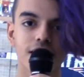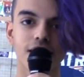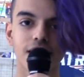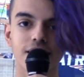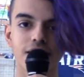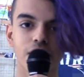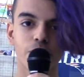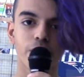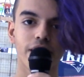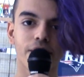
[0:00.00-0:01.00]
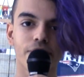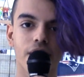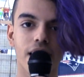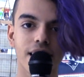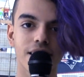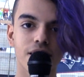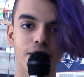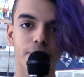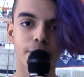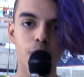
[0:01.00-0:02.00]
Let's see if we can find
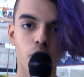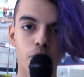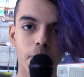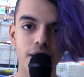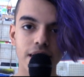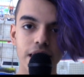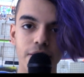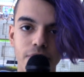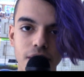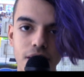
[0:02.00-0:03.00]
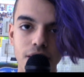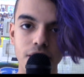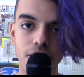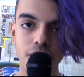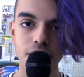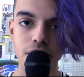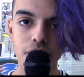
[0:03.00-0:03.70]
more believers.